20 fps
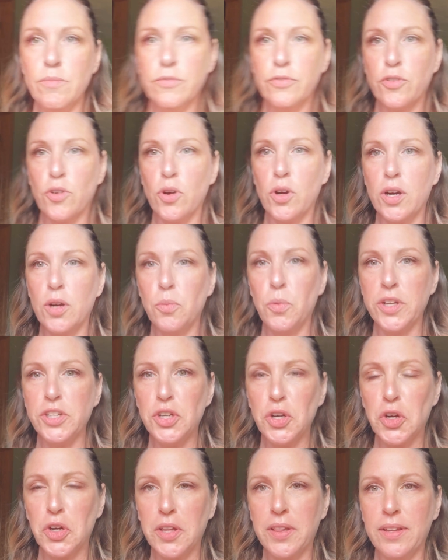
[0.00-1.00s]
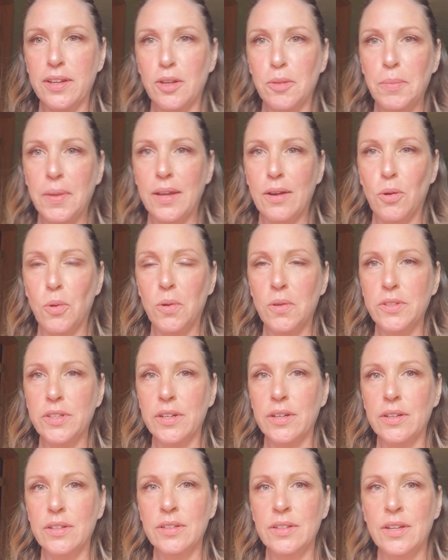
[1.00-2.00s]
for when you're a little bit
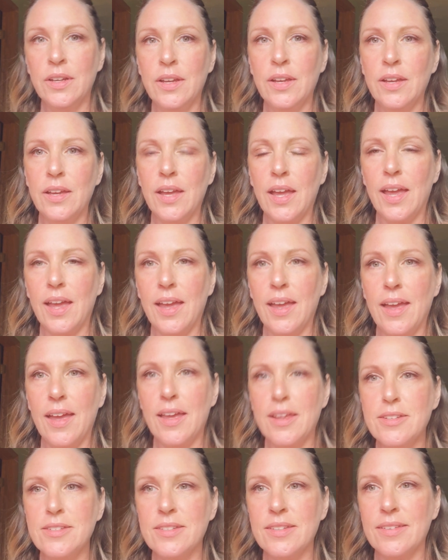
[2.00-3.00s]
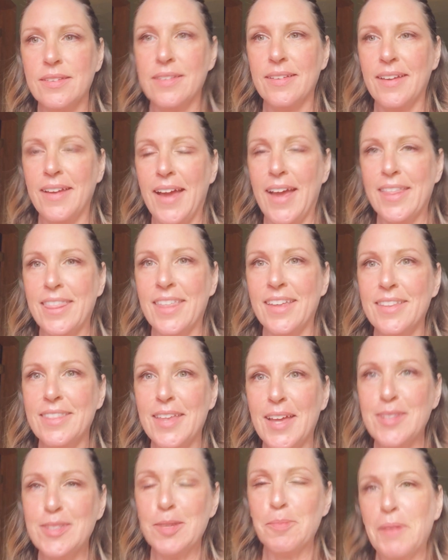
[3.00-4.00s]
older. And I
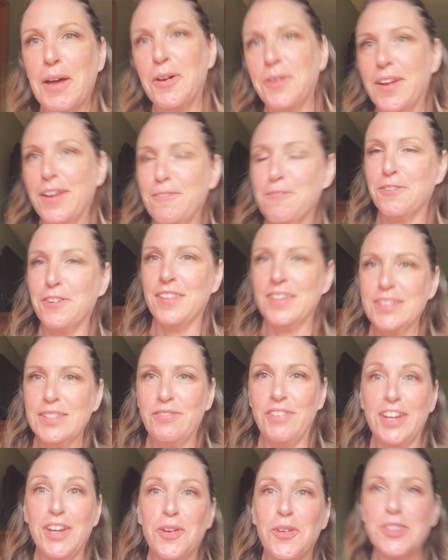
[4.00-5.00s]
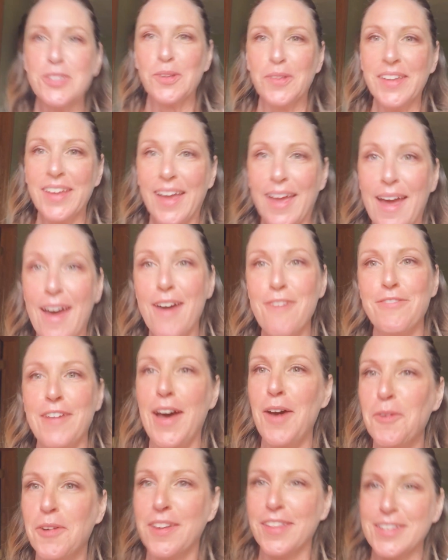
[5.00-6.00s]
think that's about it for this video. It's only a half
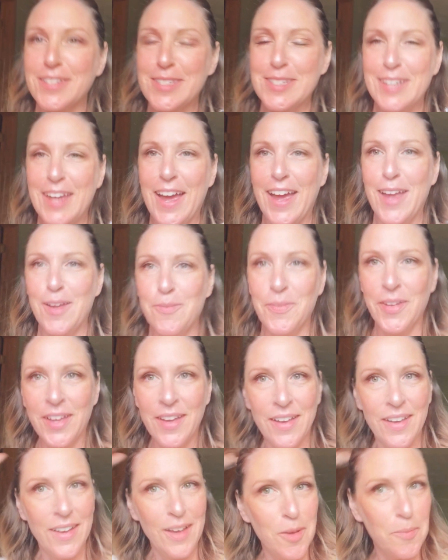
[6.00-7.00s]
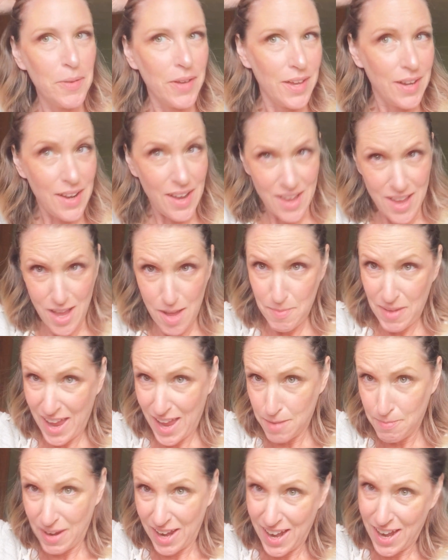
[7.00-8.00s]
hour this time, but I
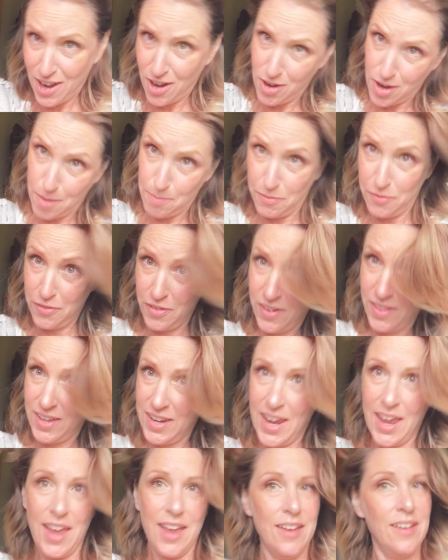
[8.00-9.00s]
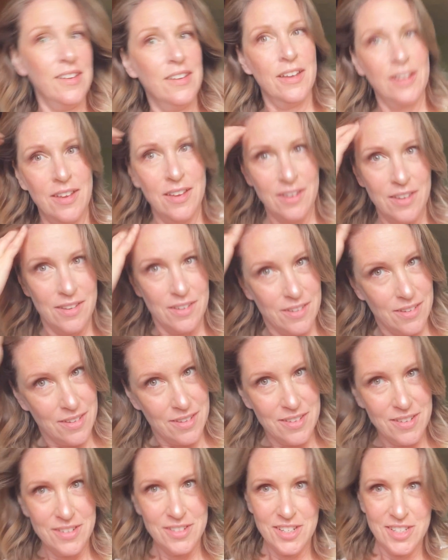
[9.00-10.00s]
had my hair up for the day.
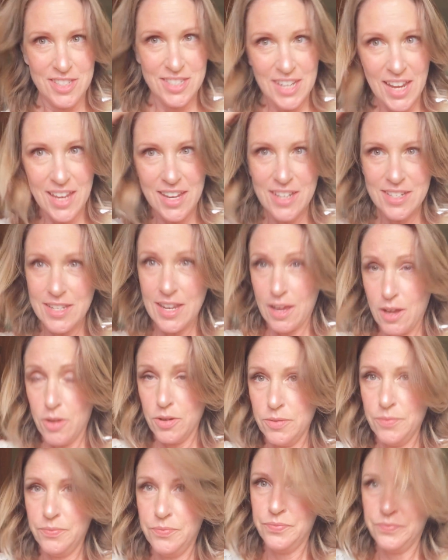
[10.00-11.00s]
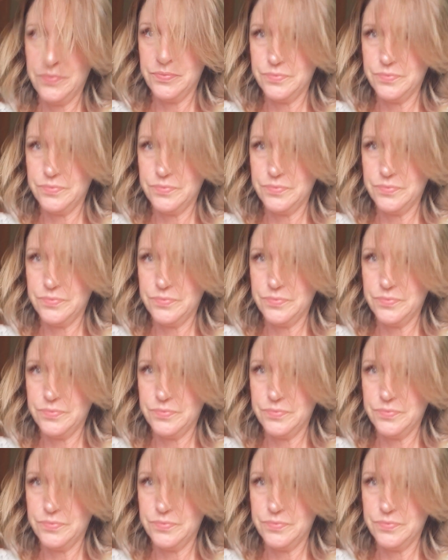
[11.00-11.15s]
Just take it down